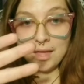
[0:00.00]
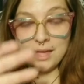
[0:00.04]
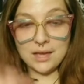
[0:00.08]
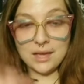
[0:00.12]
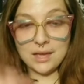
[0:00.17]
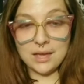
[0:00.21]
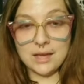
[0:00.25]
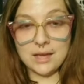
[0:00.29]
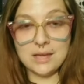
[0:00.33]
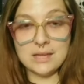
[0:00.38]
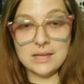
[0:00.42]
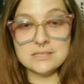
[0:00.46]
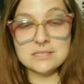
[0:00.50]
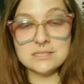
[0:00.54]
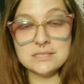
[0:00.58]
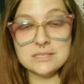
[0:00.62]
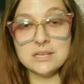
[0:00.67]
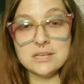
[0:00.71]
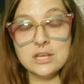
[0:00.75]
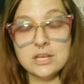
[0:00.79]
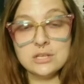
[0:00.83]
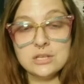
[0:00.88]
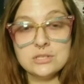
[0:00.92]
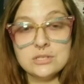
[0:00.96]
Hey
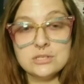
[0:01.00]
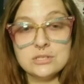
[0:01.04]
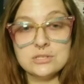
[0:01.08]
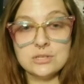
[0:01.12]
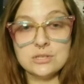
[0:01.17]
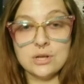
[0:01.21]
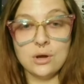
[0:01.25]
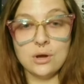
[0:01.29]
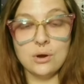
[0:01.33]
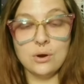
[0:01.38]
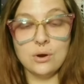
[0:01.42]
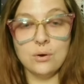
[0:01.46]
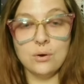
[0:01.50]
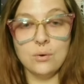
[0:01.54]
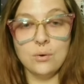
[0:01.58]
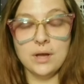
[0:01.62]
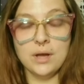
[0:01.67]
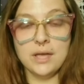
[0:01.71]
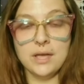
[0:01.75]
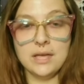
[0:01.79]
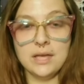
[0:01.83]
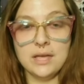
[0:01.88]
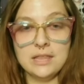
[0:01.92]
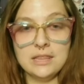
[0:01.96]
guys,
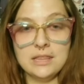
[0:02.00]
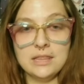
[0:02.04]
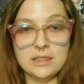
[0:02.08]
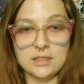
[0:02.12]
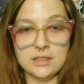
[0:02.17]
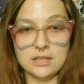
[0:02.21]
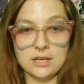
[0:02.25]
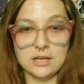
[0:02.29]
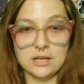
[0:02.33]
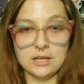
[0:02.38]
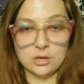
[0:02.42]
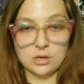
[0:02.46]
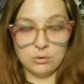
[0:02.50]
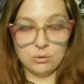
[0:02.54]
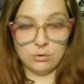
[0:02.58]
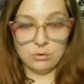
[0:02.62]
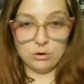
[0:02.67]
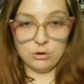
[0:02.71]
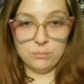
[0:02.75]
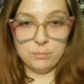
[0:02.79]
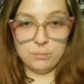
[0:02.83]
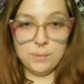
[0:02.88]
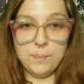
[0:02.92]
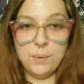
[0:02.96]
so in the
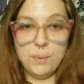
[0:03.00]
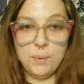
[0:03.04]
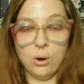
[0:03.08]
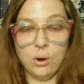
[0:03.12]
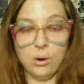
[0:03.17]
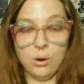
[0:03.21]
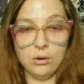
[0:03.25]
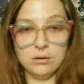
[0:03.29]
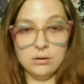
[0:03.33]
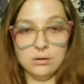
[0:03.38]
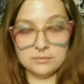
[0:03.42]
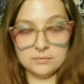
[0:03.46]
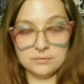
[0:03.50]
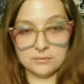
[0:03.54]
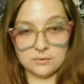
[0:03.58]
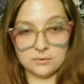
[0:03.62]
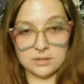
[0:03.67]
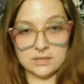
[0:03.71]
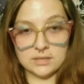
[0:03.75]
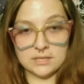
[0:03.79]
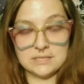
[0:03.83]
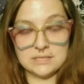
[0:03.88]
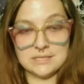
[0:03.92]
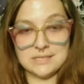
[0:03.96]
group poll
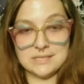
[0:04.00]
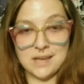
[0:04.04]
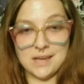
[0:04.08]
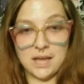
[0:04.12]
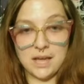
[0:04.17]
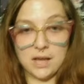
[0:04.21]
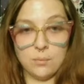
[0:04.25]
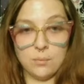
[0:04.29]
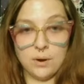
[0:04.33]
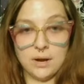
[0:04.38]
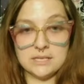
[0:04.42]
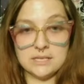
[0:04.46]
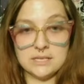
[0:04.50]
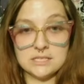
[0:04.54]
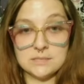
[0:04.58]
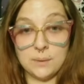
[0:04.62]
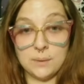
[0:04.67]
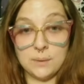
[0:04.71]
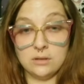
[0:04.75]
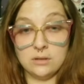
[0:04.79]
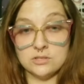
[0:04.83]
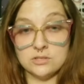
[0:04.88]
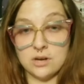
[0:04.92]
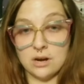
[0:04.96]
for the DIY
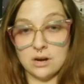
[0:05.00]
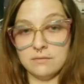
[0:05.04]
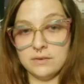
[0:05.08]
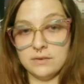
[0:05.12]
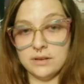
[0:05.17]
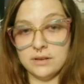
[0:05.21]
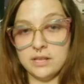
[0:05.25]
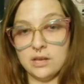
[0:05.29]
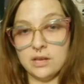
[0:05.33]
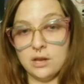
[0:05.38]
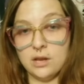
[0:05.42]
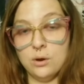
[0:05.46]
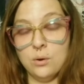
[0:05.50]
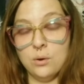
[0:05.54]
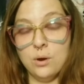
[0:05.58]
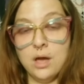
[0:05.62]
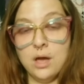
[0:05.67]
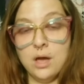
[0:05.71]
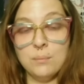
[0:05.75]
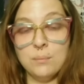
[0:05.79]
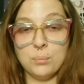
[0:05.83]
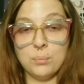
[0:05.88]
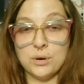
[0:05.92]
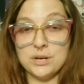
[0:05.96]
spell jar video,
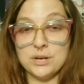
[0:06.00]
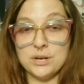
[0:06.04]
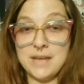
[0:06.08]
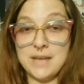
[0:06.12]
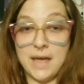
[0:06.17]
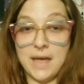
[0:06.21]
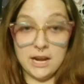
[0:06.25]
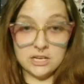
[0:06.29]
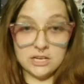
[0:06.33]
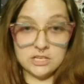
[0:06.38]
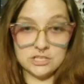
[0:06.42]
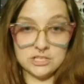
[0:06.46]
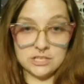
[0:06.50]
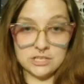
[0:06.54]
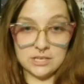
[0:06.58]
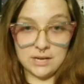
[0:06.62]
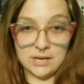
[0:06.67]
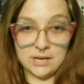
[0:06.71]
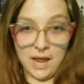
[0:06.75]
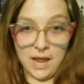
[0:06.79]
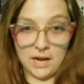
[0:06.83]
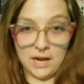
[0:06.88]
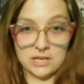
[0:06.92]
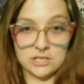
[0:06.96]

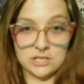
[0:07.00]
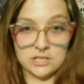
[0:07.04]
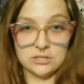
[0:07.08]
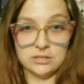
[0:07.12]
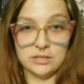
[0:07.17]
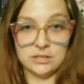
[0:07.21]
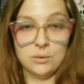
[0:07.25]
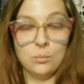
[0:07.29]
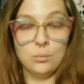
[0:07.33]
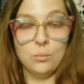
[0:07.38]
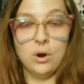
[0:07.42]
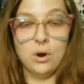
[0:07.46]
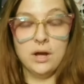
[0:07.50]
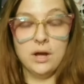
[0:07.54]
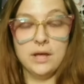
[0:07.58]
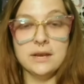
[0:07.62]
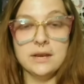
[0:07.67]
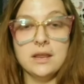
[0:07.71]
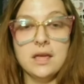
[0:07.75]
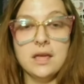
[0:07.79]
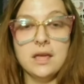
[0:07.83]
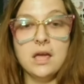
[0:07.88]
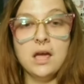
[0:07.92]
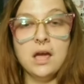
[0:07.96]
protection actually
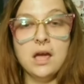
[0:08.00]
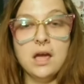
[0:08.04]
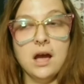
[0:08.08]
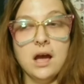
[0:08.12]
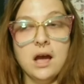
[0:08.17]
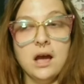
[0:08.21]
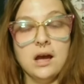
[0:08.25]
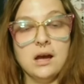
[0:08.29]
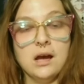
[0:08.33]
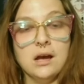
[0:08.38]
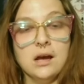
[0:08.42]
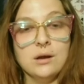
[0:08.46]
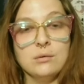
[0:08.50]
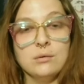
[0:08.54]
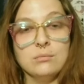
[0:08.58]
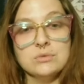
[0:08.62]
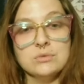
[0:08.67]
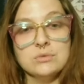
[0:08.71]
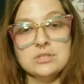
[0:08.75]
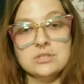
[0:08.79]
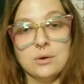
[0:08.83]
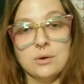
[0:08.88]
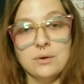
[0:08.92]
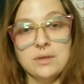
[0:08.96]
won.
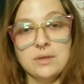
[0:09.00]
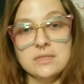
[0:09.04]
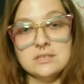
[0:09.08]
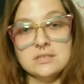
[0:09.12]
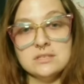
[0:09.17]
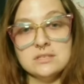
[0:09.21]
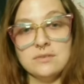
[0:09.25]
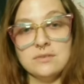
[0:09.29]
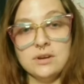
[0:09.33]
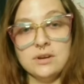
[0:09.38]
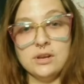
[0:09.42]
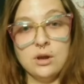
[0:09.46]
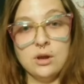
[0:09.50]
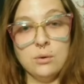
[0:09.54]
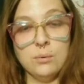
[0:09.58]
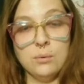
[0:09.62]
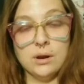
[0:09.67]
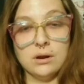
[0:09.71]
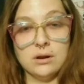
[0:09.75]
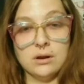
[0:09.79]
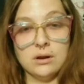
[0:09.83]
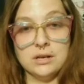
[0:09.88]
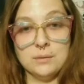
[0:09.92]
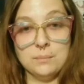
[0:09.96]
So in this video
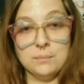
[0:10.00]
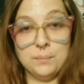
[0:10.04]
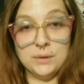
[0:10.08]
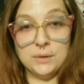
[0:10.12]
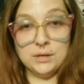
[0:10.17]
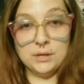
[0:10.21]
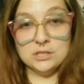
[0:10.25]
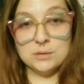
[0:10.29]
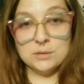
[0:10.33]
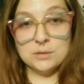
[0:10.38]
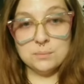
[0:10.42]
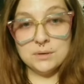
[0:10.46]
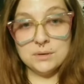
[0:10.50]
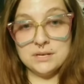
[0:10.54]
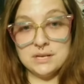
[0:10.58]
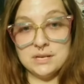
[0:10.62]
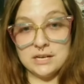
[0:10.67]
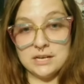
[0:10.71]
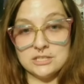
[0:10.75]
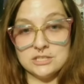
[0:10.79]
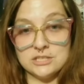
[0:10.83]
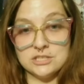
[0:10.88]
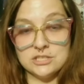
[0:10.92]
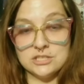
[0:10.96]
we are going to build a
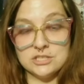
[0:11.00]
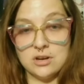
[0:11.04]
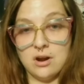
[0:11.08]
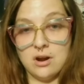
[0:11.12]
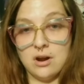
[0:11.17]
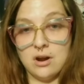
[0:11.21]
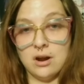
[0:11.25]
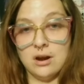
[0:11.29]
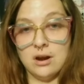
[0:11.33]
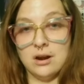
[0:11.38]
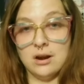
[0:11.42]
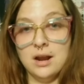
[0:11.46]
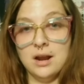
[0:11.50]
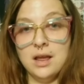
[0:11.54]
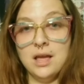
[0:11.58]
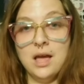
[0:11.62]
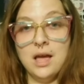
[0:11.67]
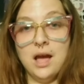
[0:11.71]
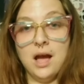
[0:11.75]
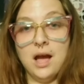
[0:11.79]
protection jar.